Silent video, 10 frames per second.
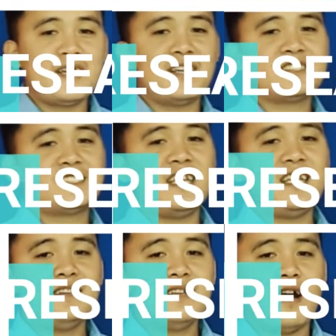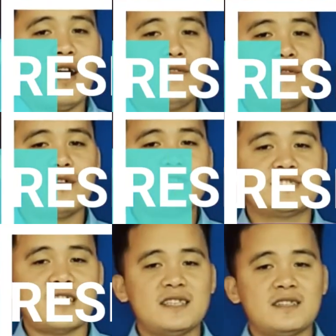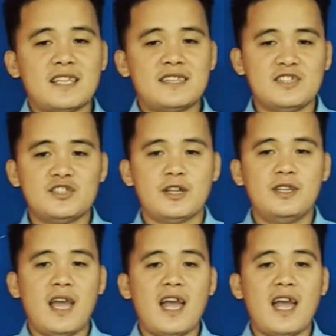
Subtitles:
rehearsing of constant attention,